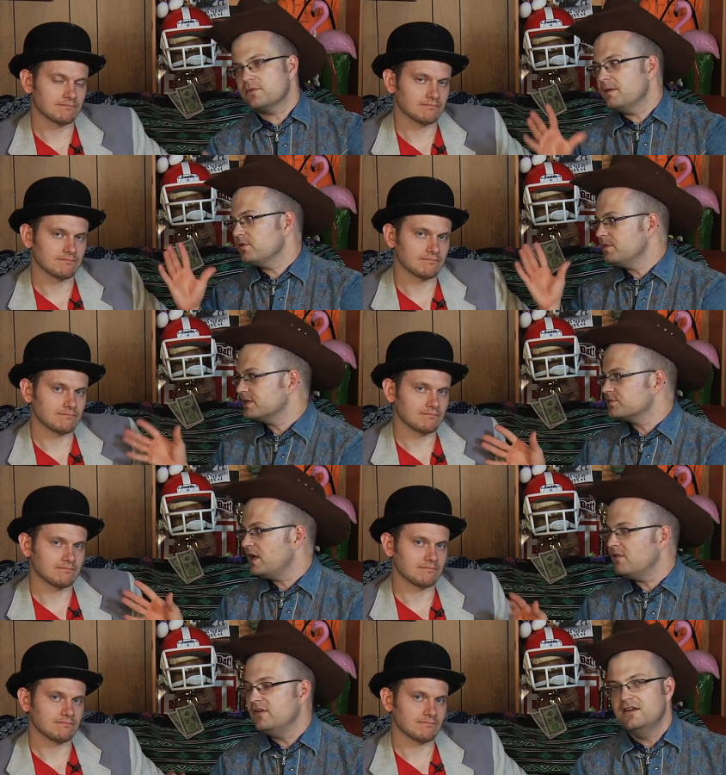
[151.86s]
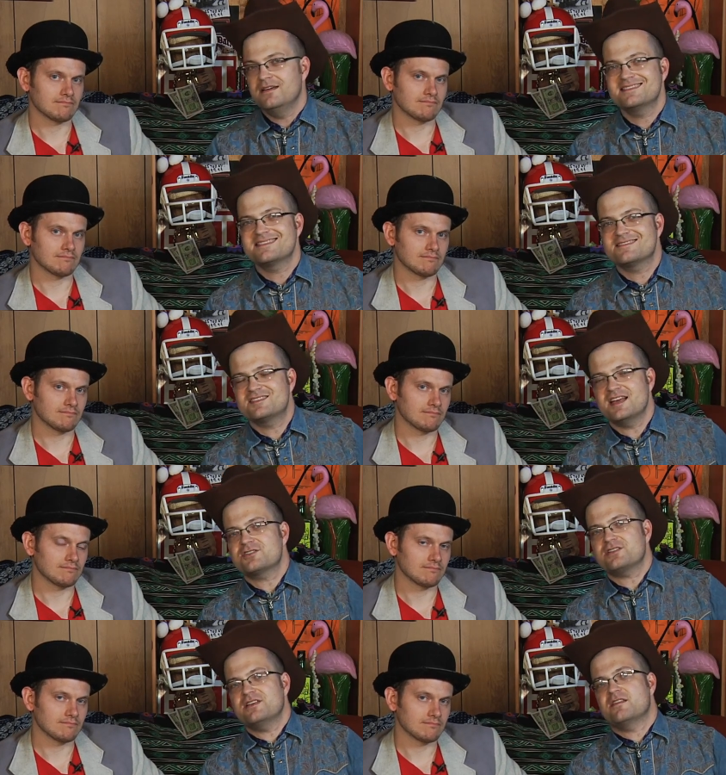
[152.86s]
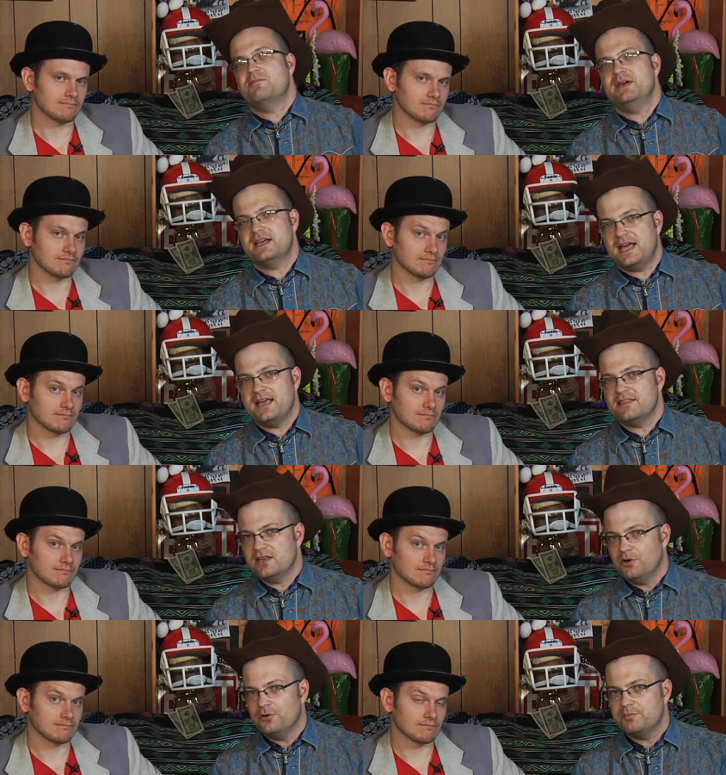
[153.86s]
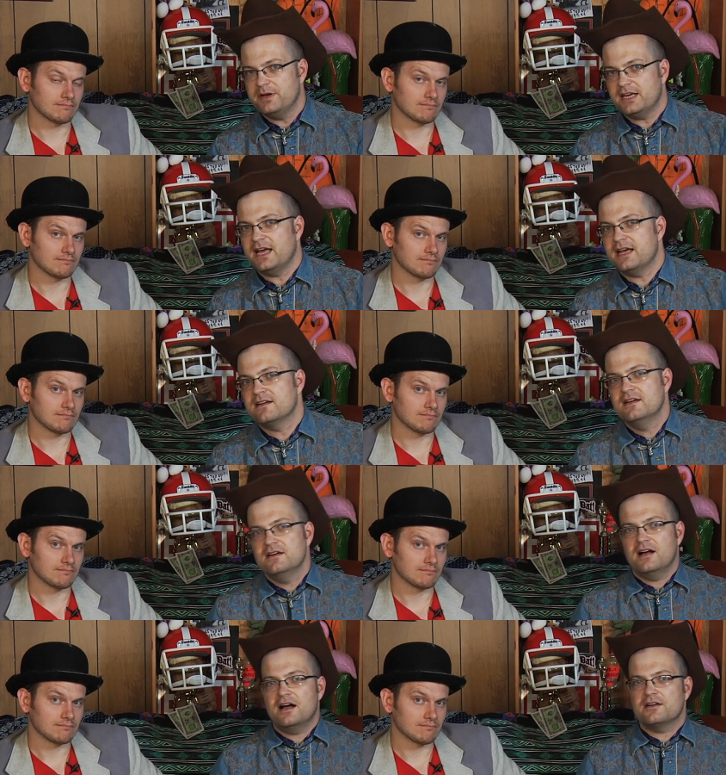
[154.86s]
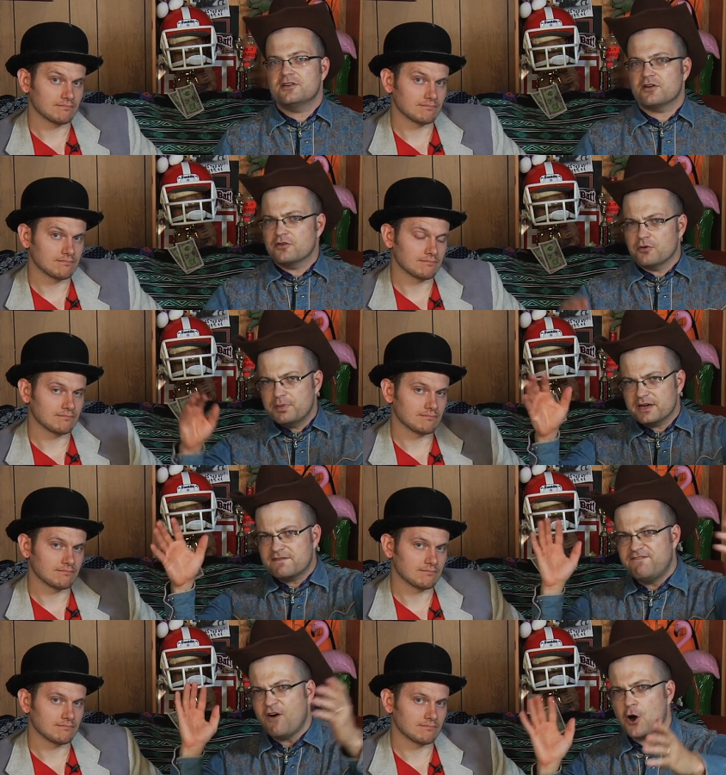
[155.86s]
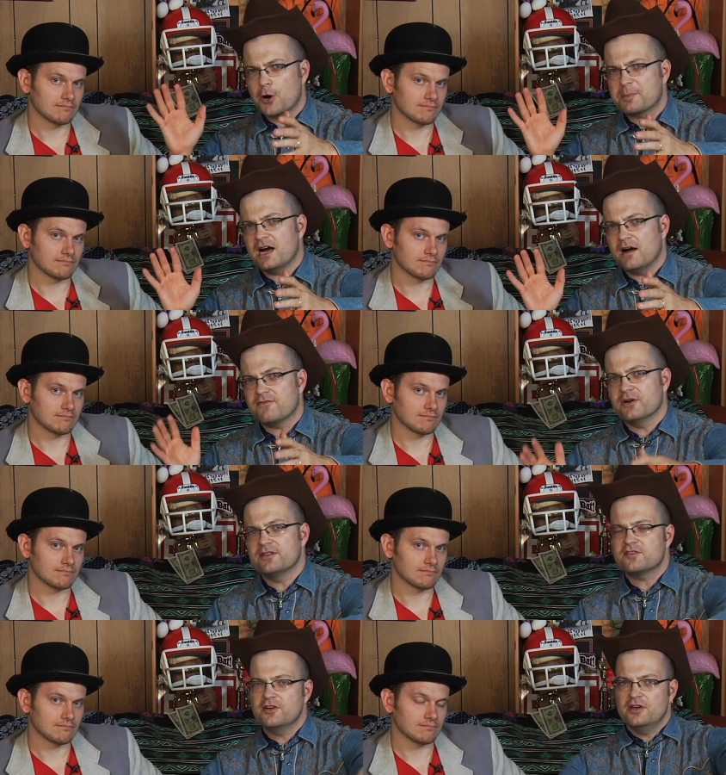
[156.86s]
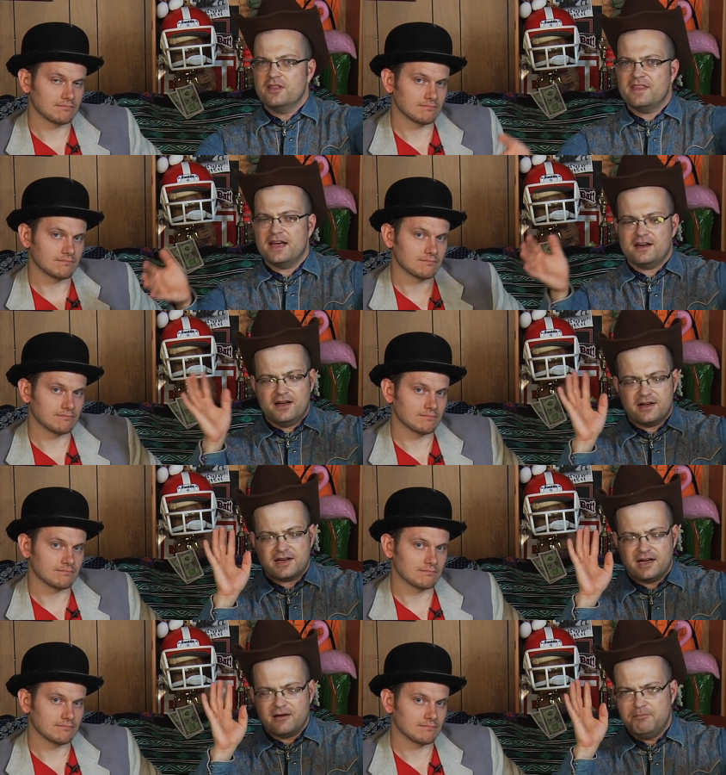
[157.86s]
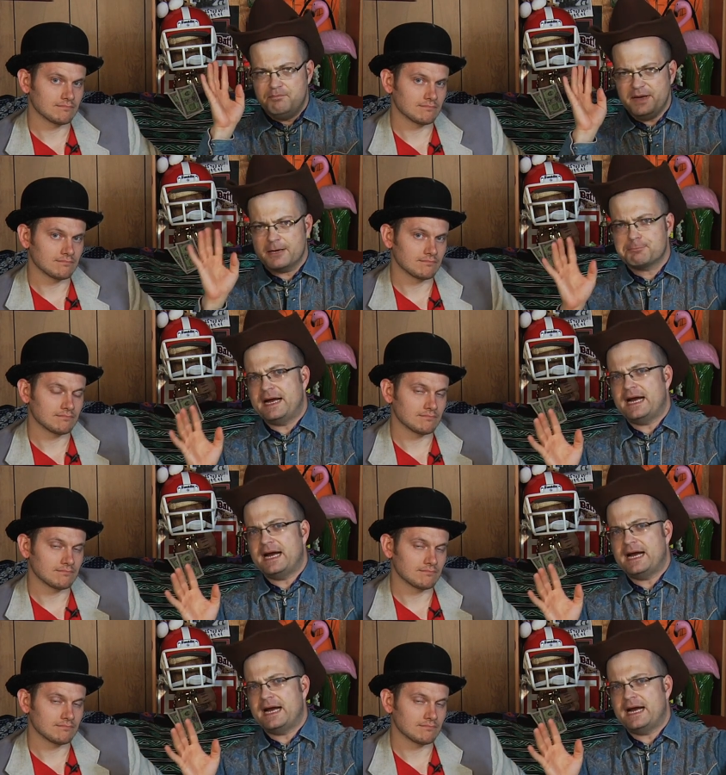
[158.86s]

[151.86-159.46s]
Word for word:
Speaker 1: Remember, the Big 12 is essentially the Big 8, the old Big 8, your big farm conference that got a big